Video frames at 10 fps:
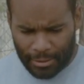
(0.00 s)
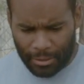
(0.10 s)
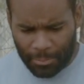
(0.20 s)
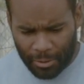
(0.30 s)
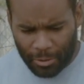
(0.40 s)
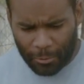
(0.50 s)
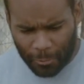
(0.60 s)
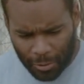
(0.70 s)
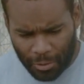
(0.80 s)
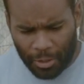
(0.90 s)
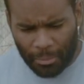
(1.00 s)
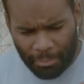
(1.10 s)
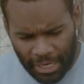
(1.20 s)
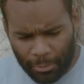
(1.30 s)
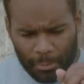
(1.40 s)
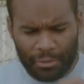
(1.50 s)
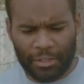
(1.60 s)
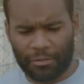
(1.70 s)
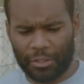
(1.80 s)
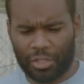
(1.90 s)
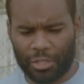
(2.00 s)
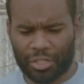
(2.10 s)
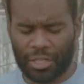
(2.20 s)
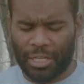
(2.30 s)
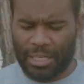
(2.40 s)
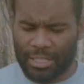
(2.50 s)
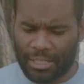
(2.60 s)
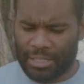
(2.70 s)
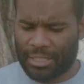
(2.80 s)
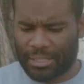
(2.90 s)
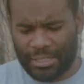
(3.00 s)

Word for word: And a, a real Bible believing church is going to